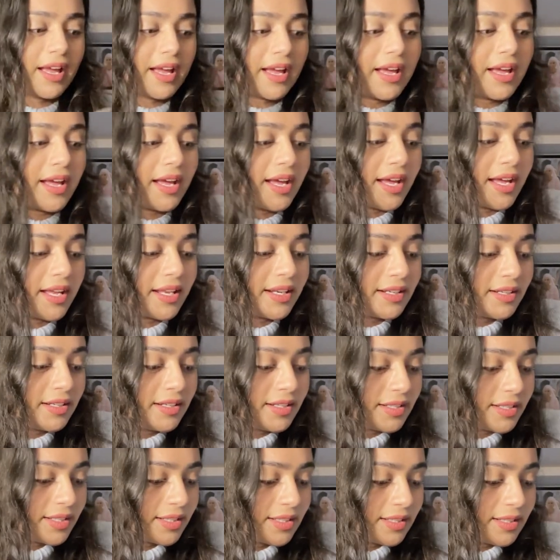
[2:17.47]
and
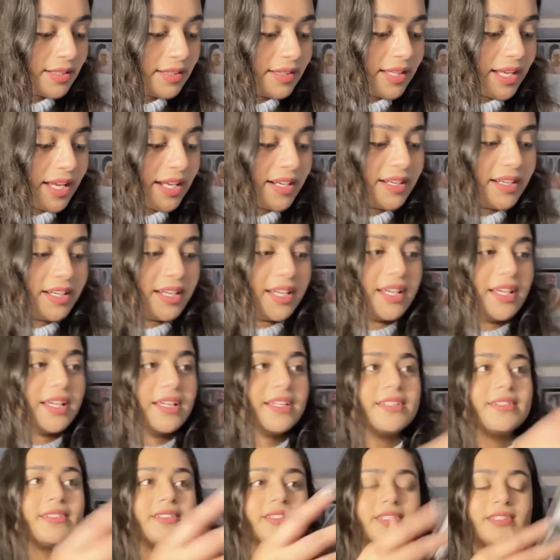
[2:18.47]
then
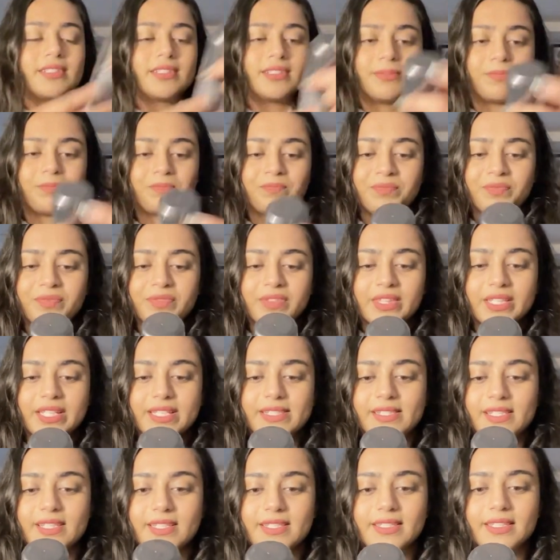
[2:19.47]
is
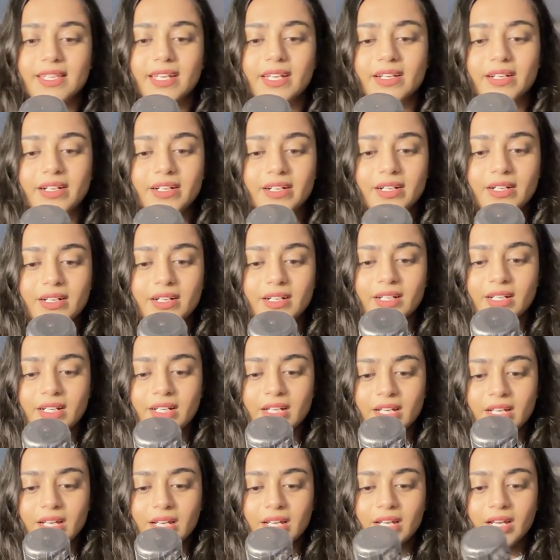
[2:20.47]
this is their
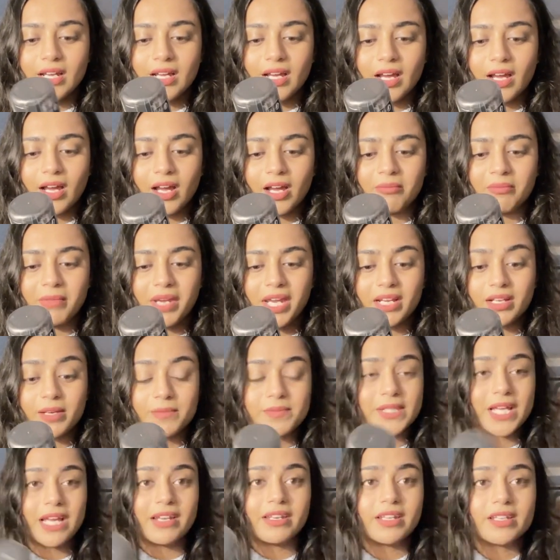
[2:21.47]
uh,
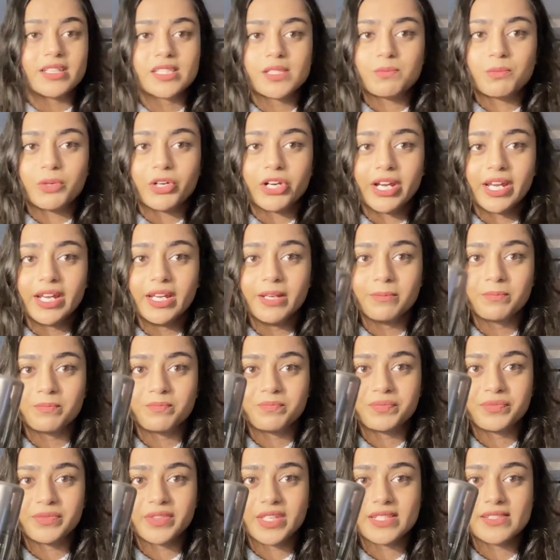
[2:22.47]
makeup setting spray
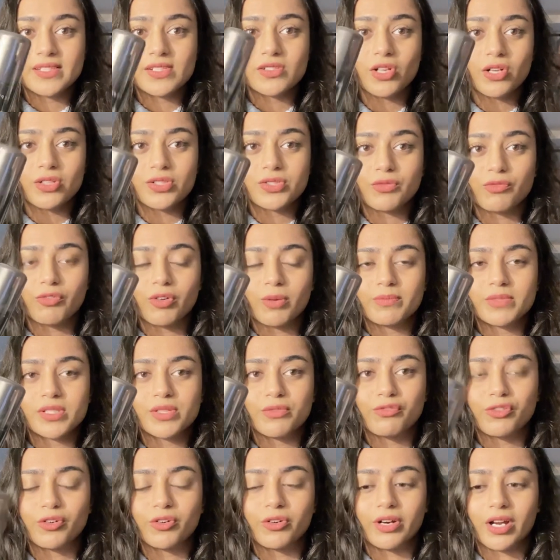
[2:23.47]
this is also from
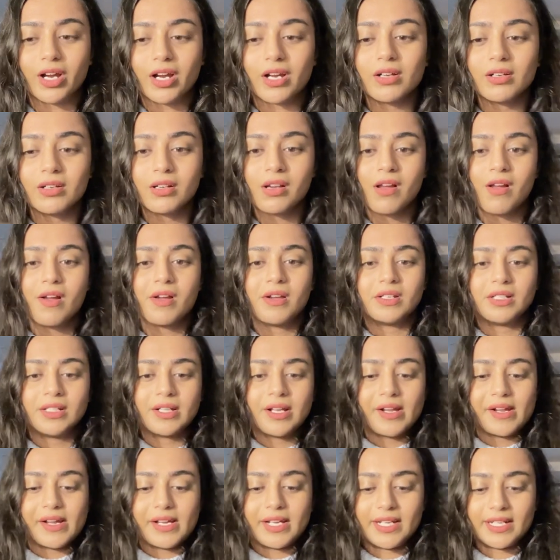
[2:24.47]
Sephora
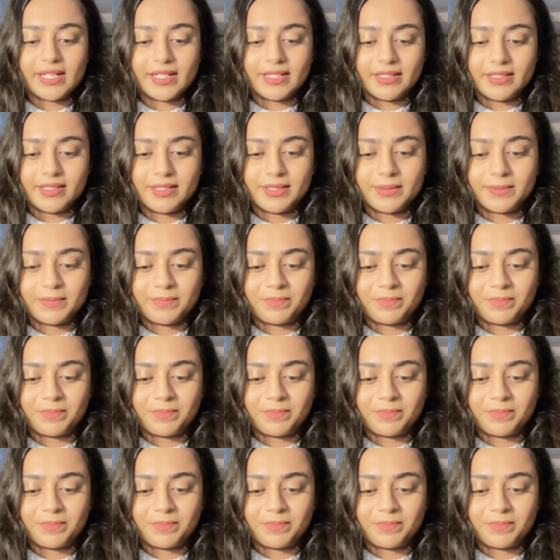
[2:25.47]
and